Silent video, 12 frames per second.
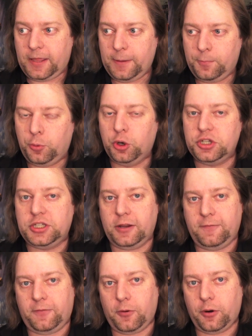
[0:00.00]
keep
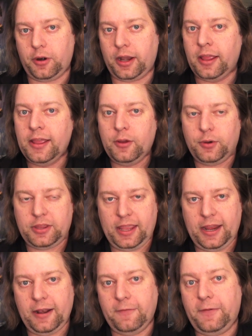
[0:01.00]
pushing forward with
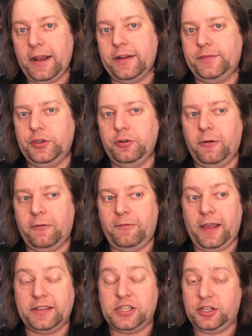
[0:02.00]
innovative new
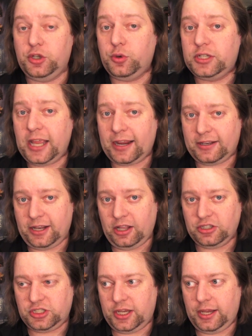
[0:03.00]
effects and new
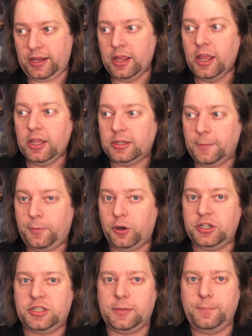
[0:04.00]
technology to
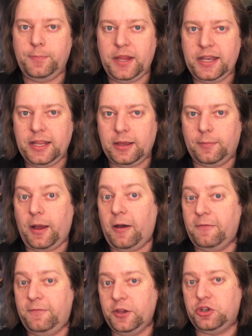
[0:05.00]
push the medium
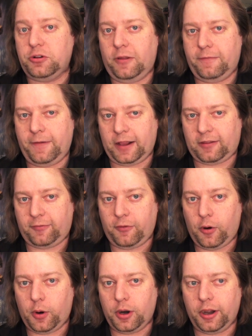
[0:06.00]
of visual effects
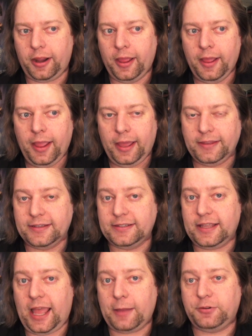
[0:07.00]
forward. And this
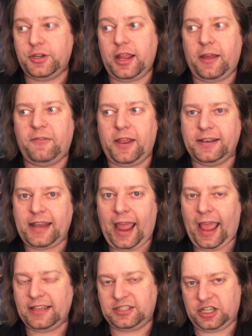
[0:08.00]
is actually a
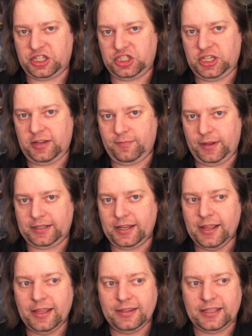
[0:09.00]
fantastic achievement
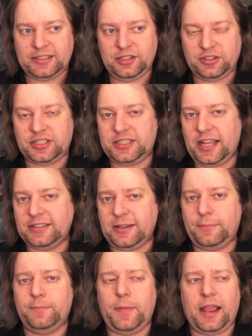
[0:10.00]
that still stands
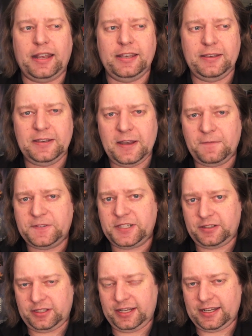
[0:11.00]
up
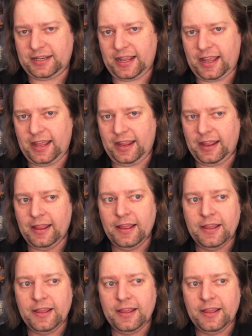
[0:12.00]
magnificently today.